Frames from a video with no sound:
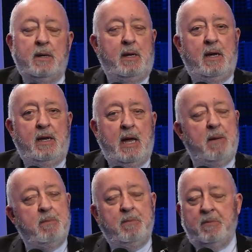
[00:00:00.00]
And that
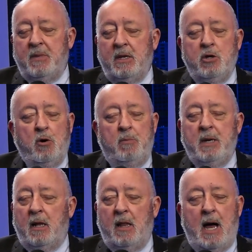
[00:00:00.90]
you'll be
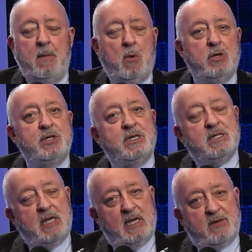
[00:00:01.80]
a lot more
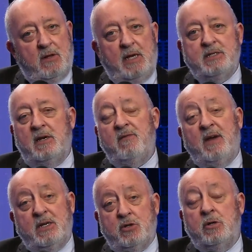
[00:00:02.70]
successful as an
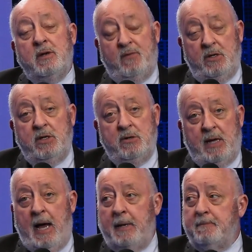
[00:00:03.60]
investor if you do that.